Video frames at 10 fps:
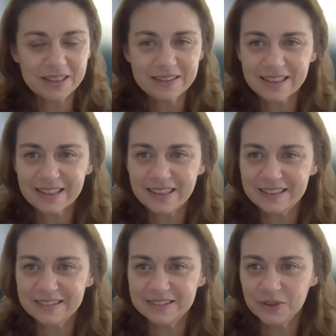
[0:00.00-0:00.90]
it, I
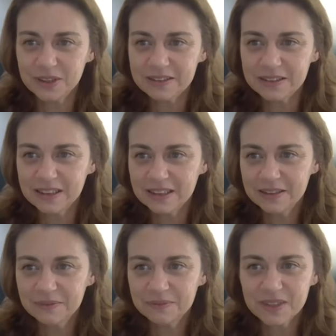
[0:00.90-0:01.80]
can do it.
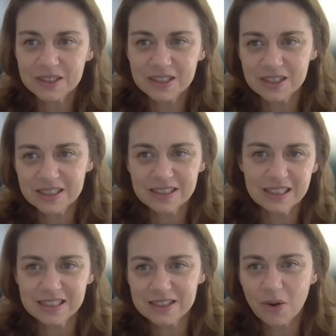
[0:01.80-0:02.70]

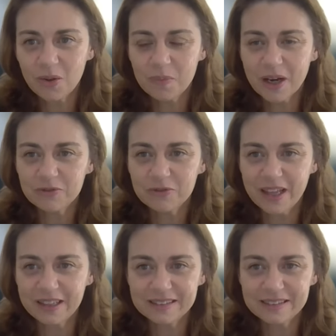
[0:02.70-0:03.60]
It's all about
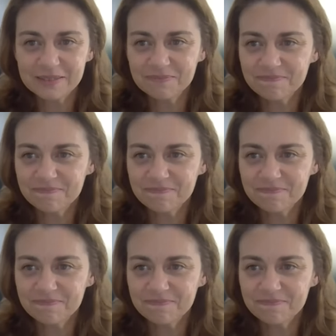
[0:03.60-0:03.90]
France.